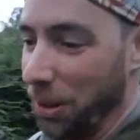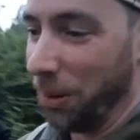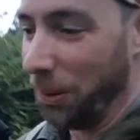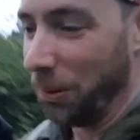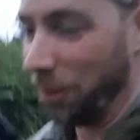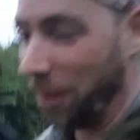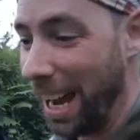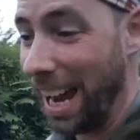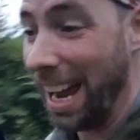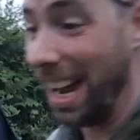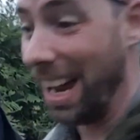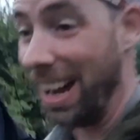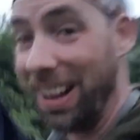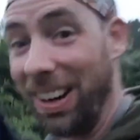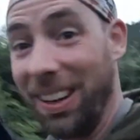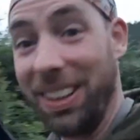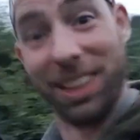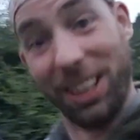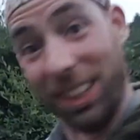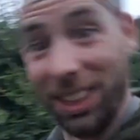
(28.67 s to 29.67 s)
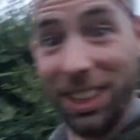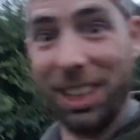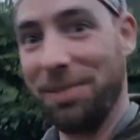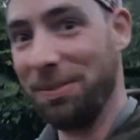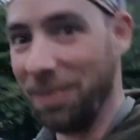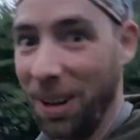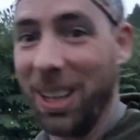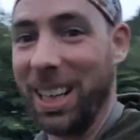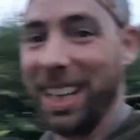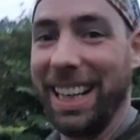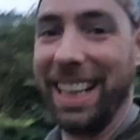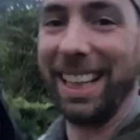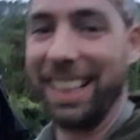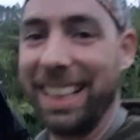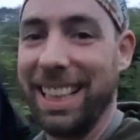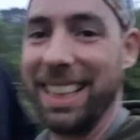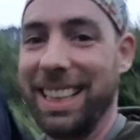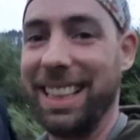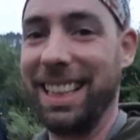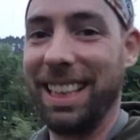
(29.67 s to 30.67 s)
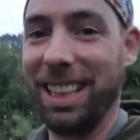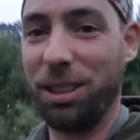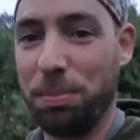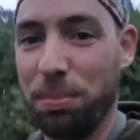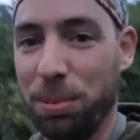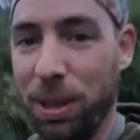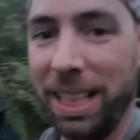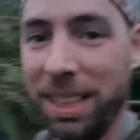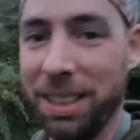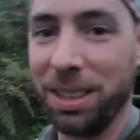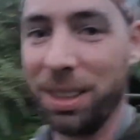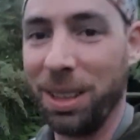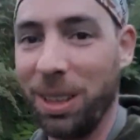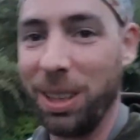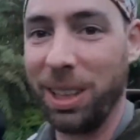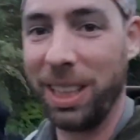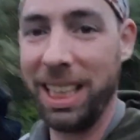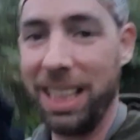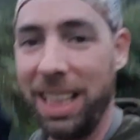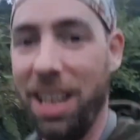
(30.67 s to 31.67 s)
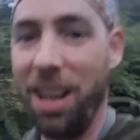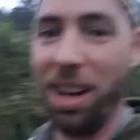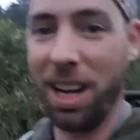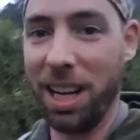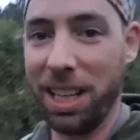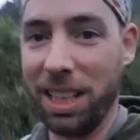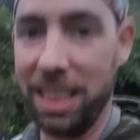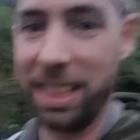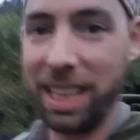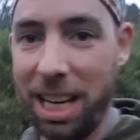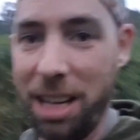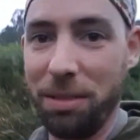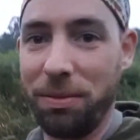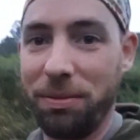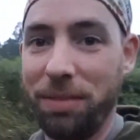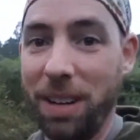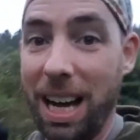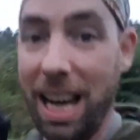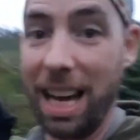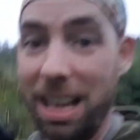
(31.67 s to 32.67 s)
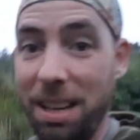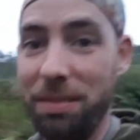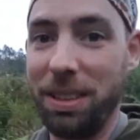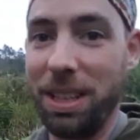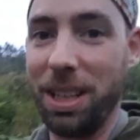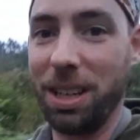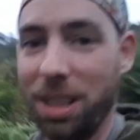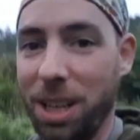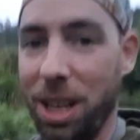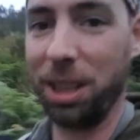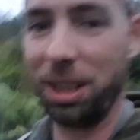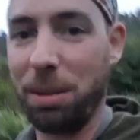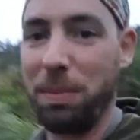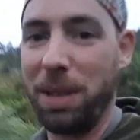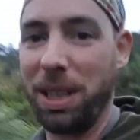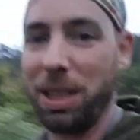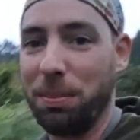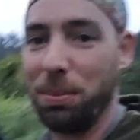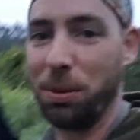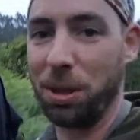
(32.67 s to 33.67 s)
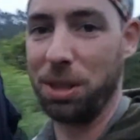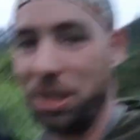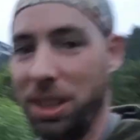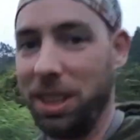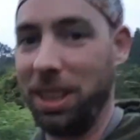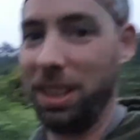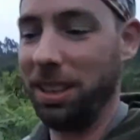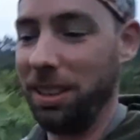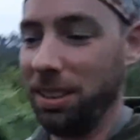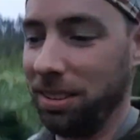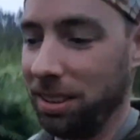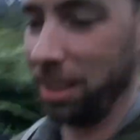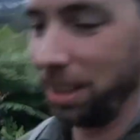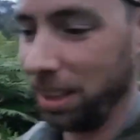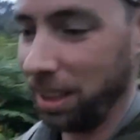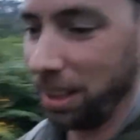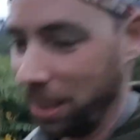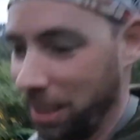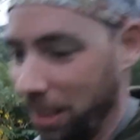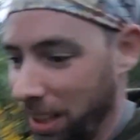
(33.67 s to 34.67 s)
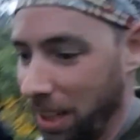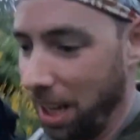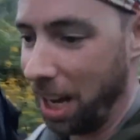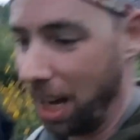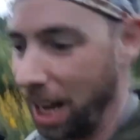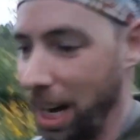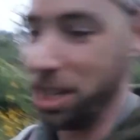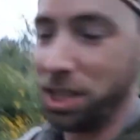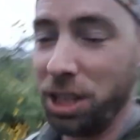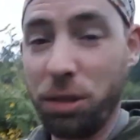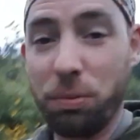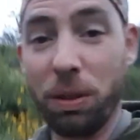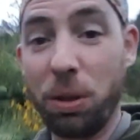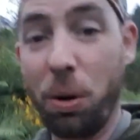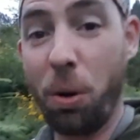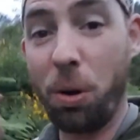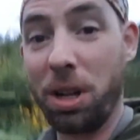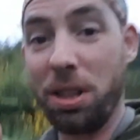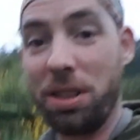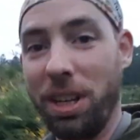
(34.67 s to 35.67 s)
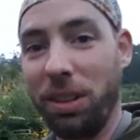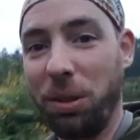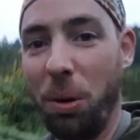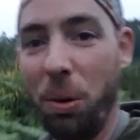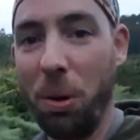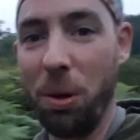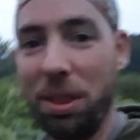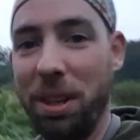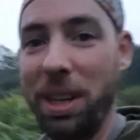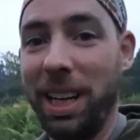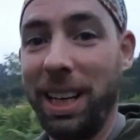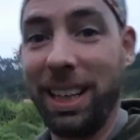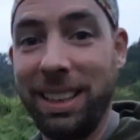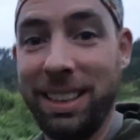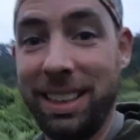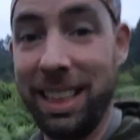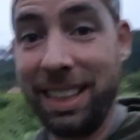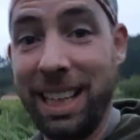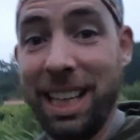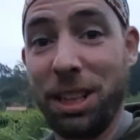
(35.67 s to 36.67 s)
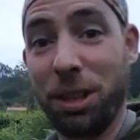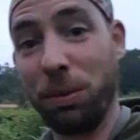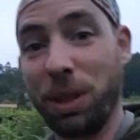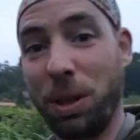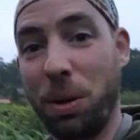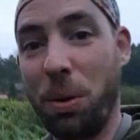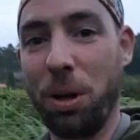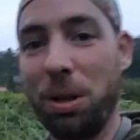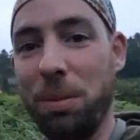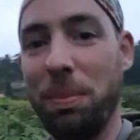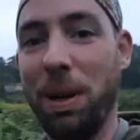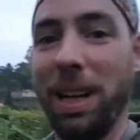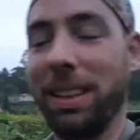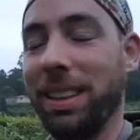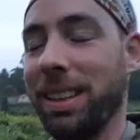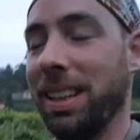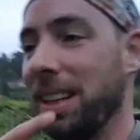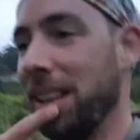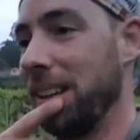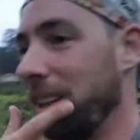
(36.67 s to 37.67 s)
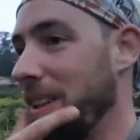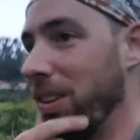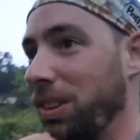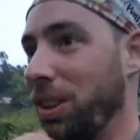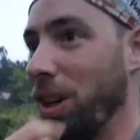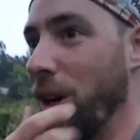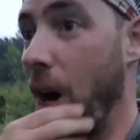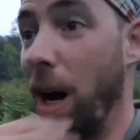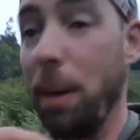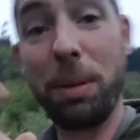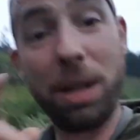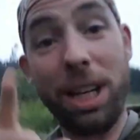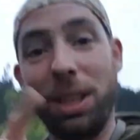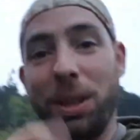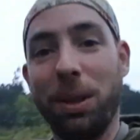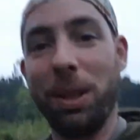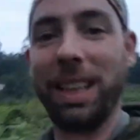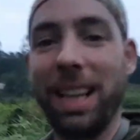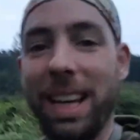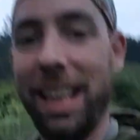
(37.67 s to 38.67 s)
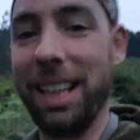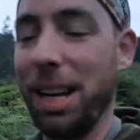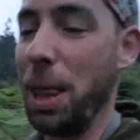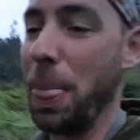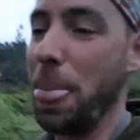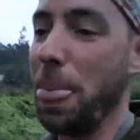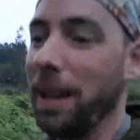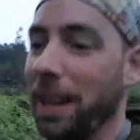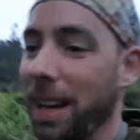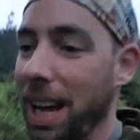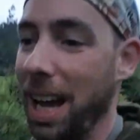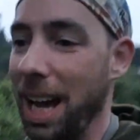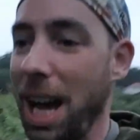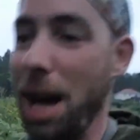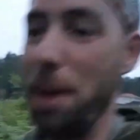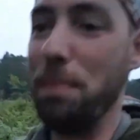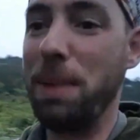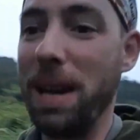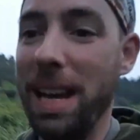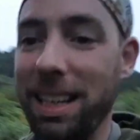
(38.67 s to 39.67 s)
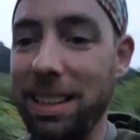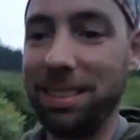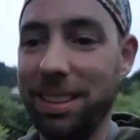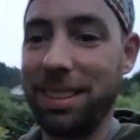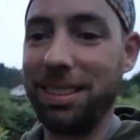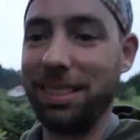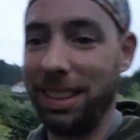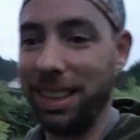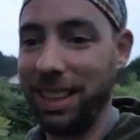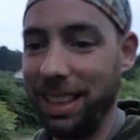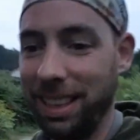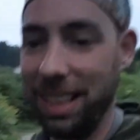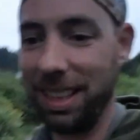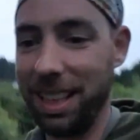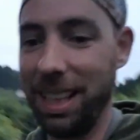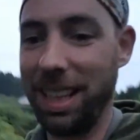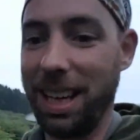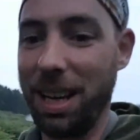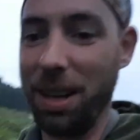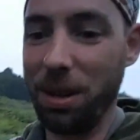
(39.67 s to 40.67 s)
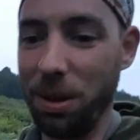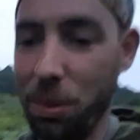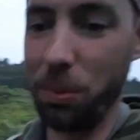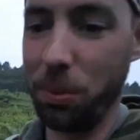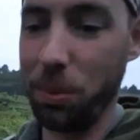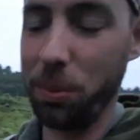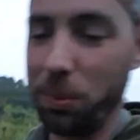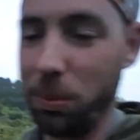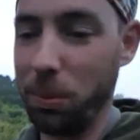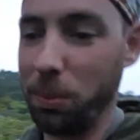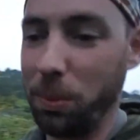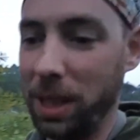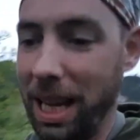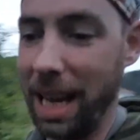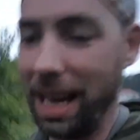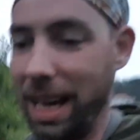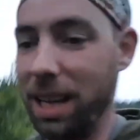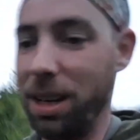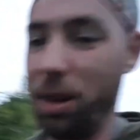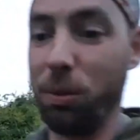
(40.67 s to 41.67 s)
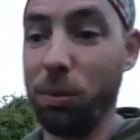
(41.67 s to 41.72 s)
Well, good morning. It's bright and early on day 5 here on our Camino Portuguese. I just recorded this whole thing and didn't hit the record button, so I'm gonna do it again. Basically, we had a